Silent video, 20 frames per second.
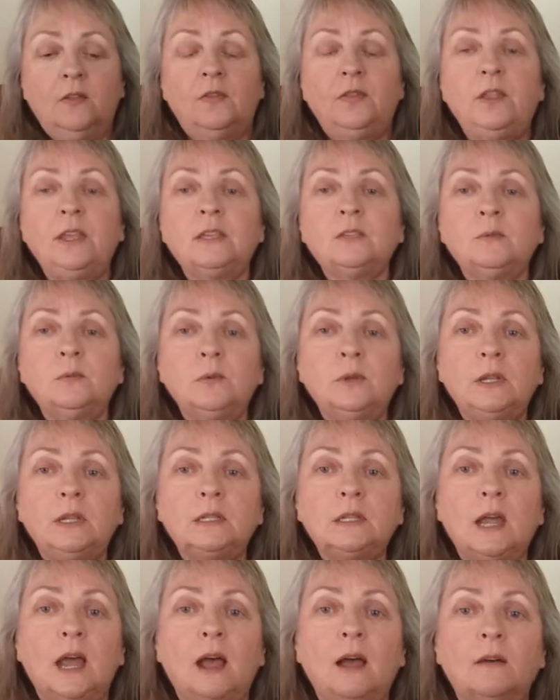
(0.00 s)
These will need
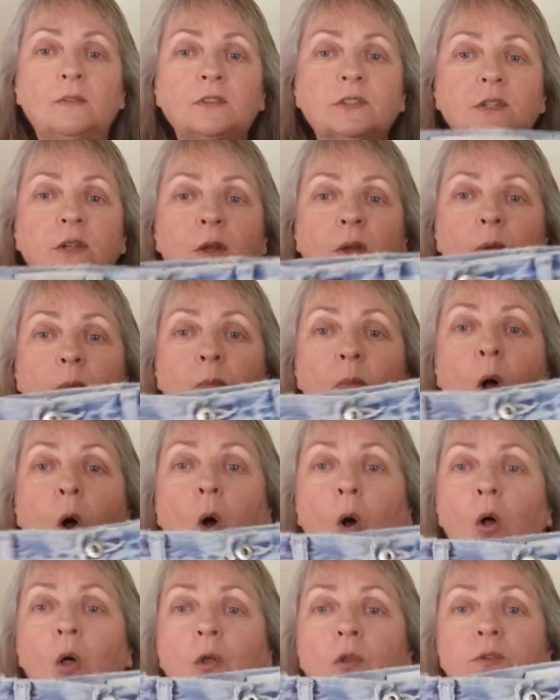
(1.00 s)
to have some
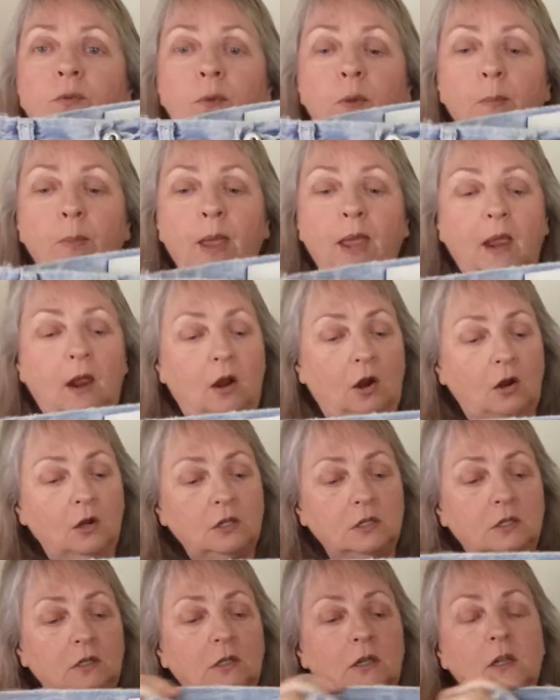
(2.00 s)
holes
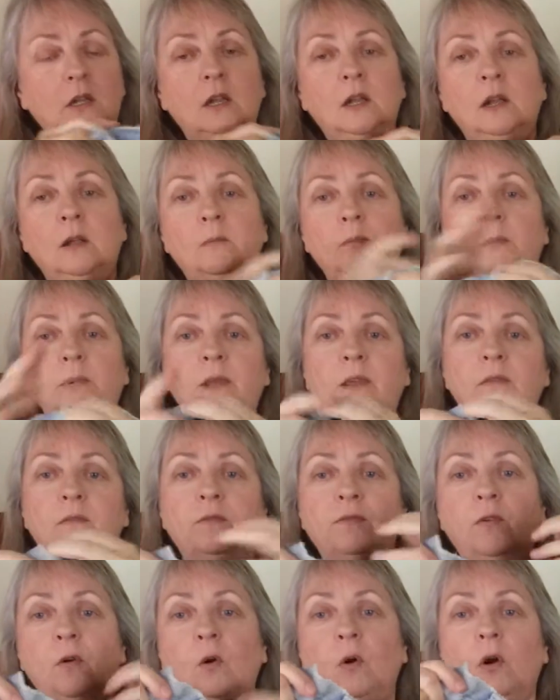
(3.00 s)
repaired
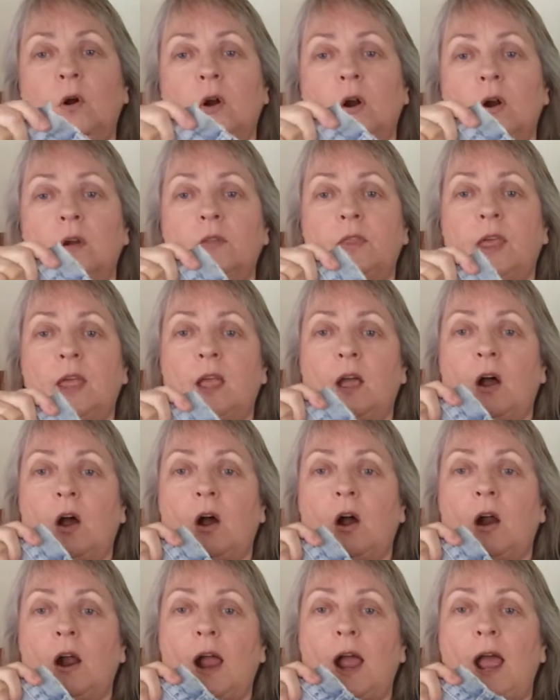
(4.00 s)
before they
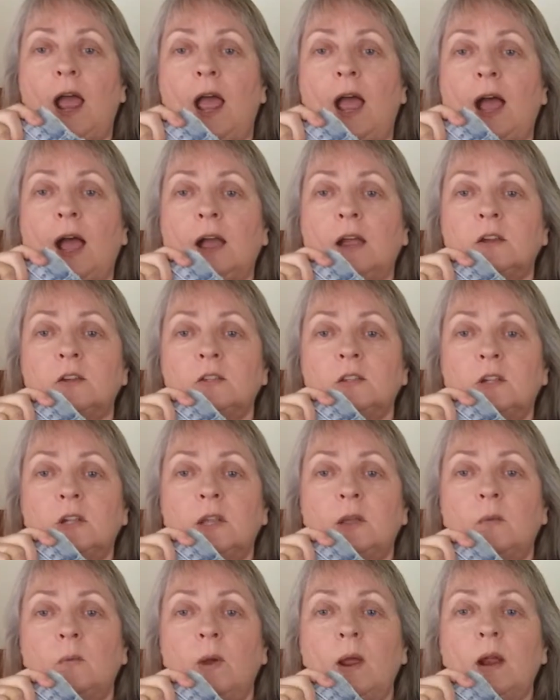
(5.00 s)
are
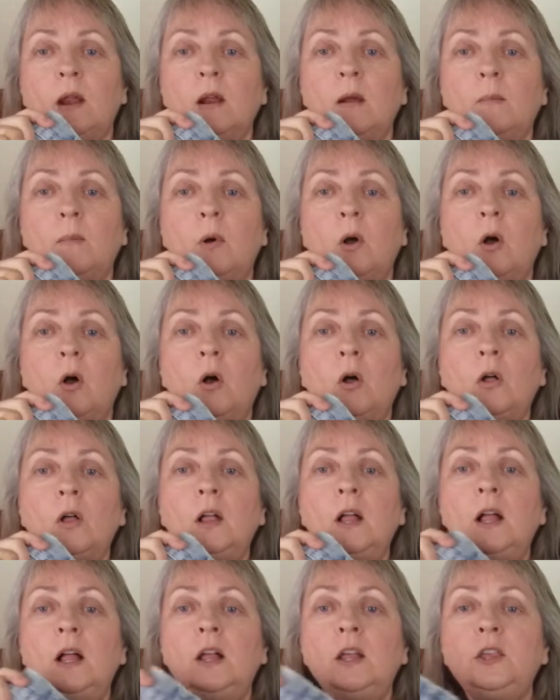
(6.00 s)
actually
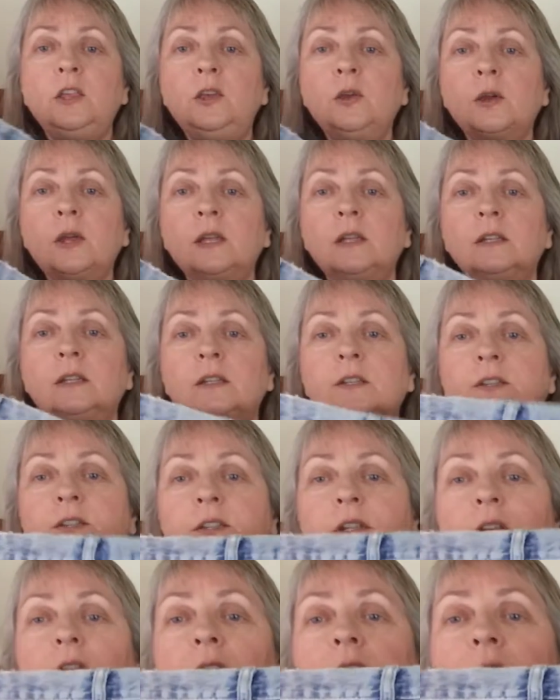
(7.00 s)
wearable. You can
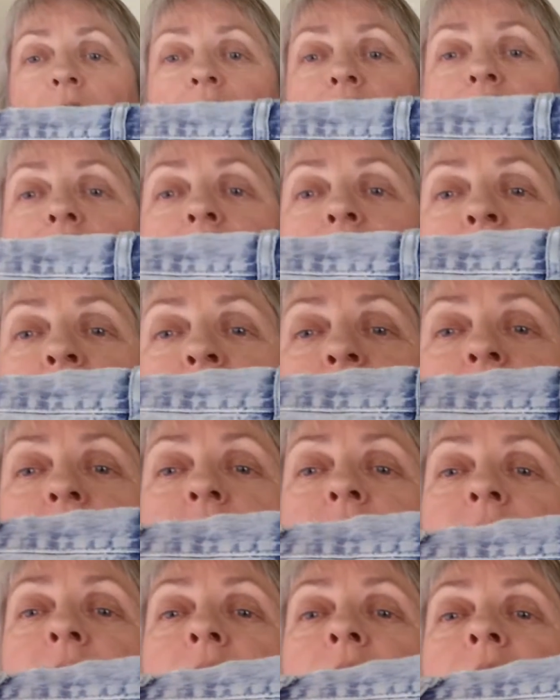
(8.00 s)
see
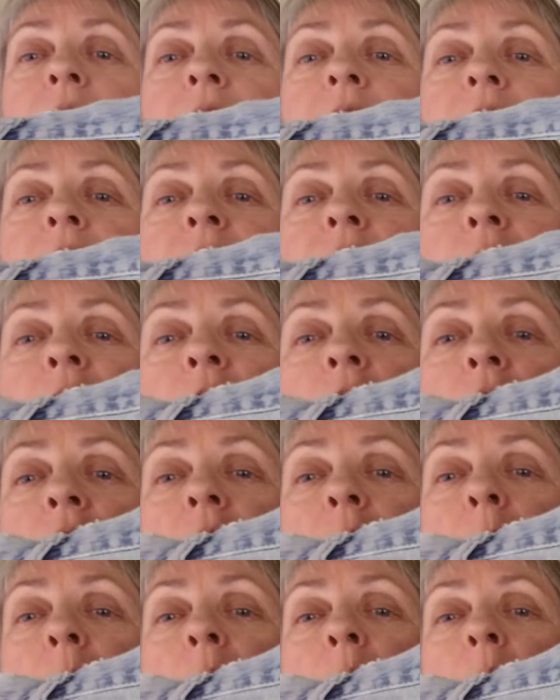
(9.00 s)
this if you go
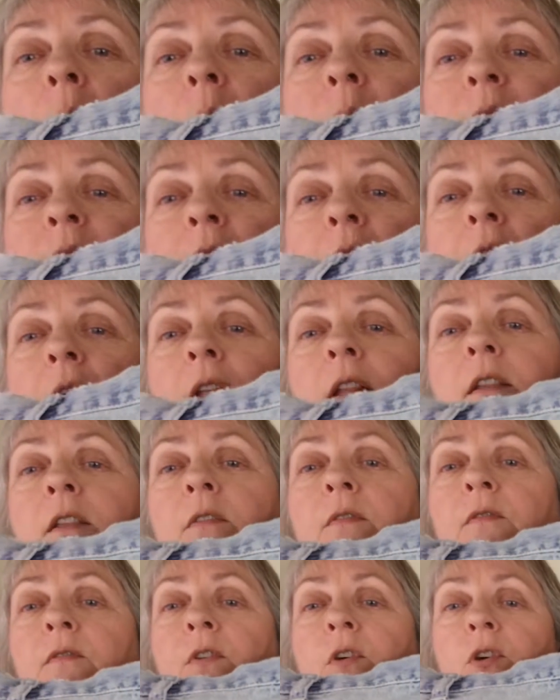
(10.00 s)
to my website,
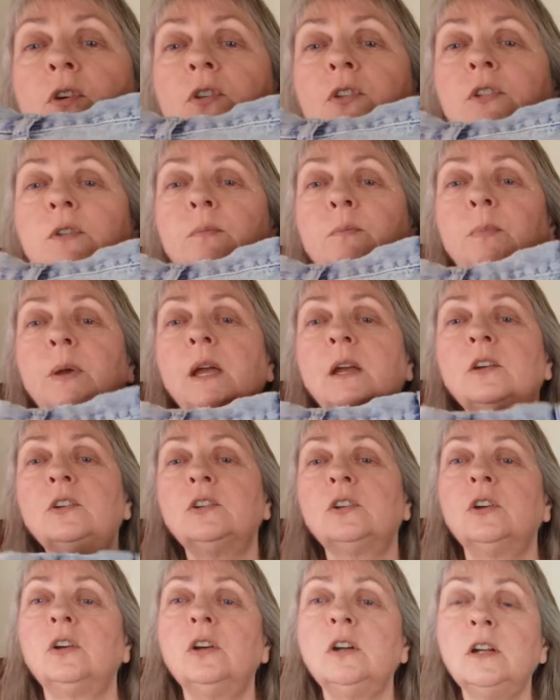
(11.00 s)
the first
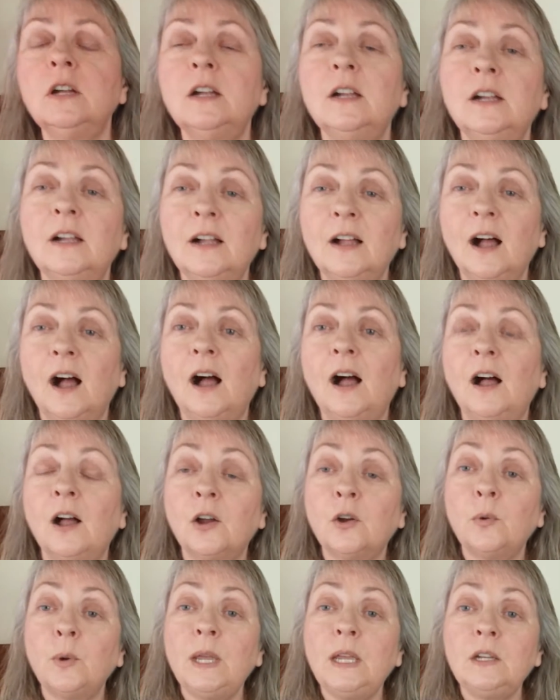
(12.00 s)
picture,
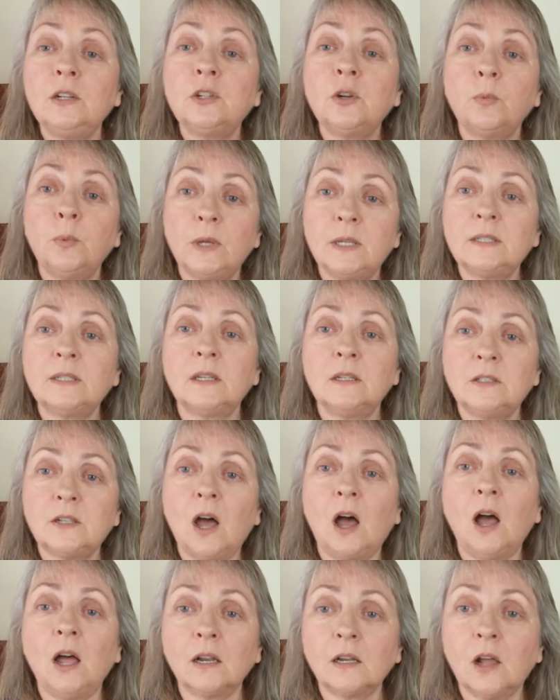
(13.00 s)

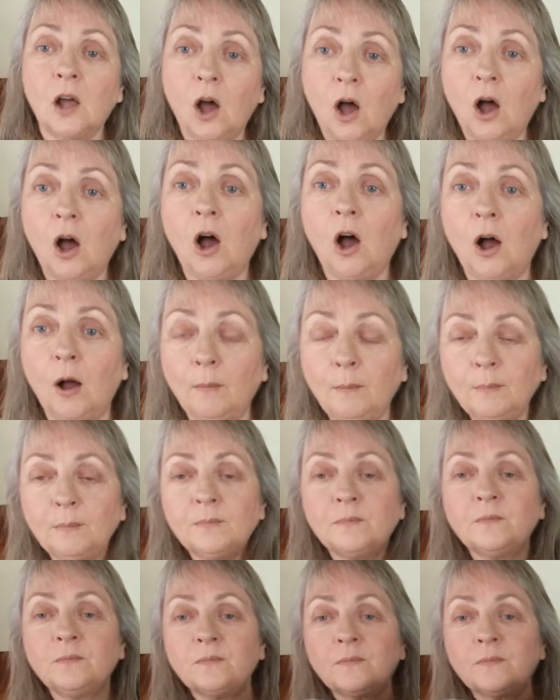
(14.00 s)
greenteresa.com.